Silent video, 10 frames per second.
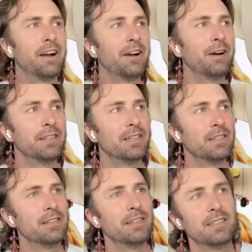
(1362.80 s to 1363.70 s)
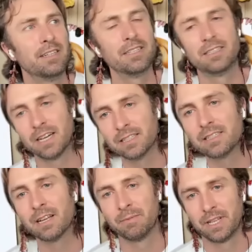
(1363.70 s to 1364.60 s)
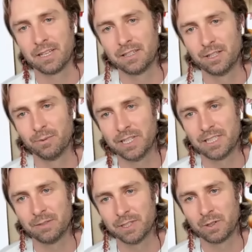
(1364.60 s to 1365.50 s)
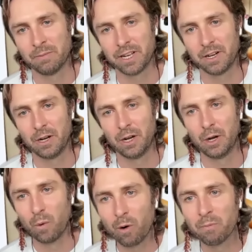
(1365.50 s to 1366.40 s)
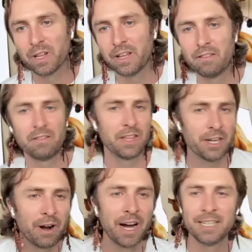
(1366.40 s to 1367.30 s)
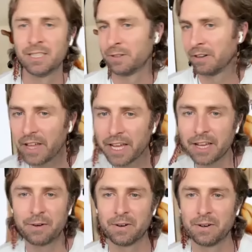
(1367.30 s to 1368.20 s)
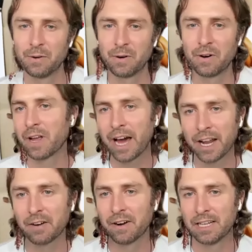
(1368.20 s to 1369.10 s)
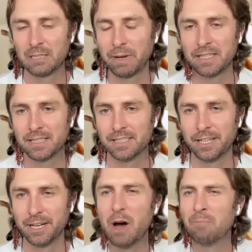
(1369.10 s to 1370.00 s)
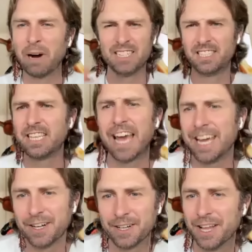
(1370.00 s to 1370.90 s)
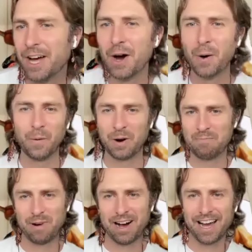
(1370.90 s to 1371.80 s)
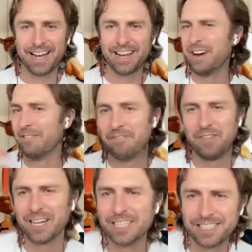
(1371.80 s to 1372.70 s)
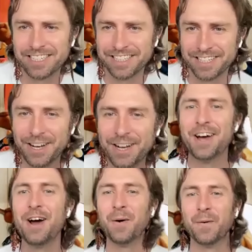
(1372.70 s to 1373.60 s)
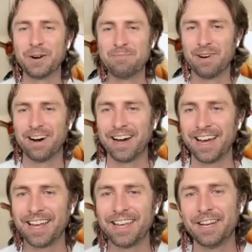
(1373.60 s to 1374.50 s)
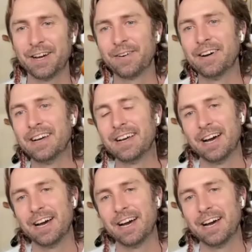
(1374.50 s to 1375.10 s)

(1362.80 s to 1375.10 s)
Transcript: it does something to the ways in which we might normally theorize or think or categorize spaces, you know, by scale or by function or by, you know,